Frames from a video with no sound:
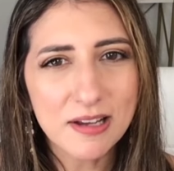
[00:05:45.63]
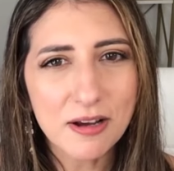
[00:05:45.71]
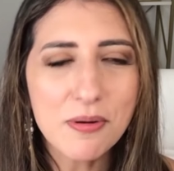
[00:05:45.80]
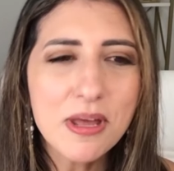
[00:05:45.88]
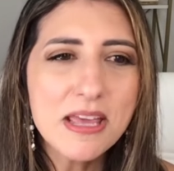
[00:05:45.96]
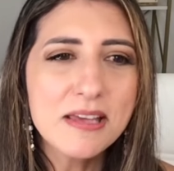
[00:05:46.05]

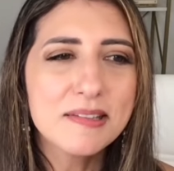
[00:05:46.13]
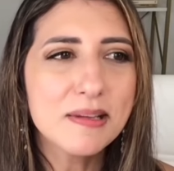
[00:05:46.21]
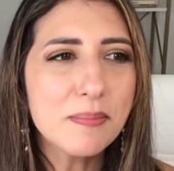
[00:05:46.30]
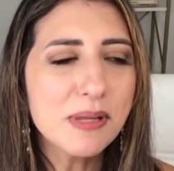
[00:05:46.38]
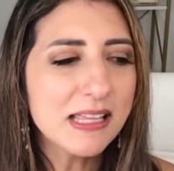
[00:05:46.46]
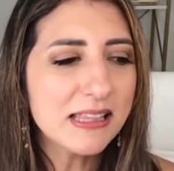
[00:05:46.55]
So,
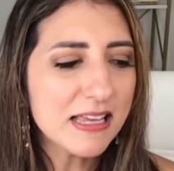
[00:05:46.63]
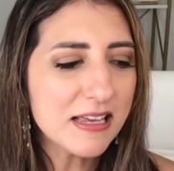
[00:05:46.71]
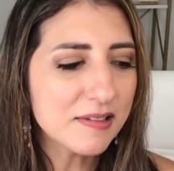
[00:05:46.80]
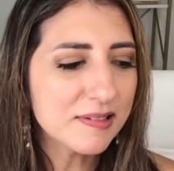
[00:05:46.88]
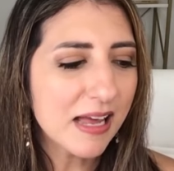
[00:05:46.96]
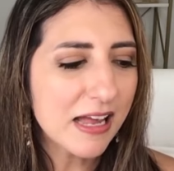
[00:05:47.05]
some of the
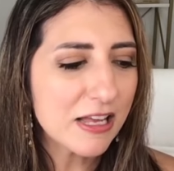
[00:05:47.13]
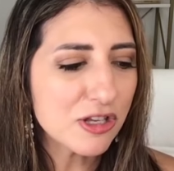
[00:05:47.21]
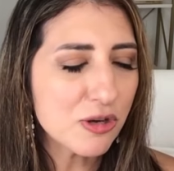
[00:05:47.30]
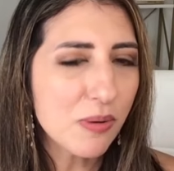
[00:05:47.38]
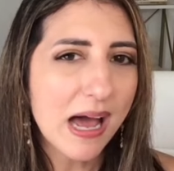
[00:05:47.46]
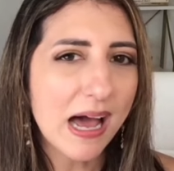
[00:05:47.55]
things that
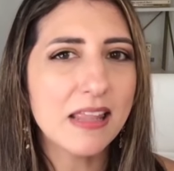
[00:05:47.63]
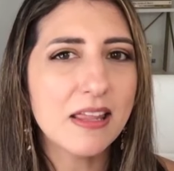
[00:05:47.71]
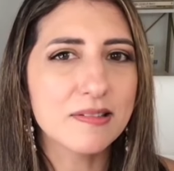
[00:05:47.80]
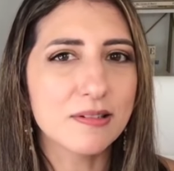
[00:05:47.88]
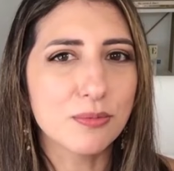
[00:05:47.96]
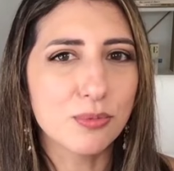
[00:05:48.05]
you had
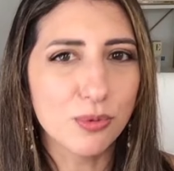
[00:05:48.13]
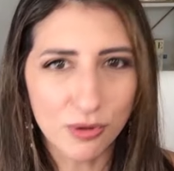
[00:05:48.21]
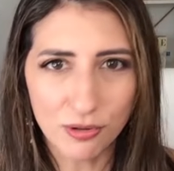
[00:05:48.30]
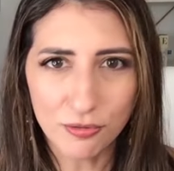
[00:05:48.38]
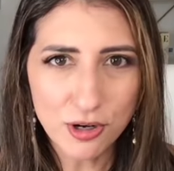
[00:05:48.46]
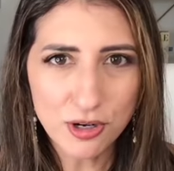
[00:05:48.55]
as a
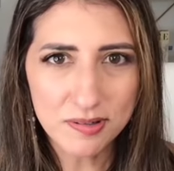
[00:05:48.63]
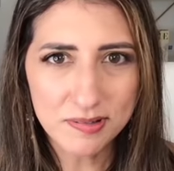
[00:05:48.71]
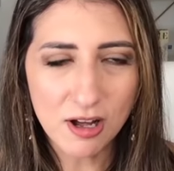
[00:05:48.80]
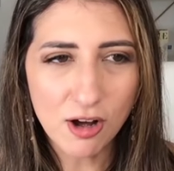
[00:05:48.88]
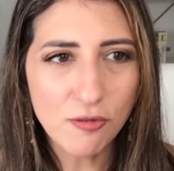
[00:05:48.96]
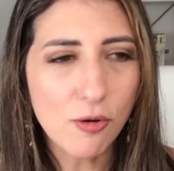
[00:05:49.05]
rule for
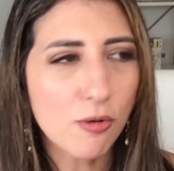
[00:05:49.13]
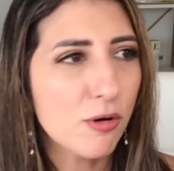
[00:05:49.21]
yourself,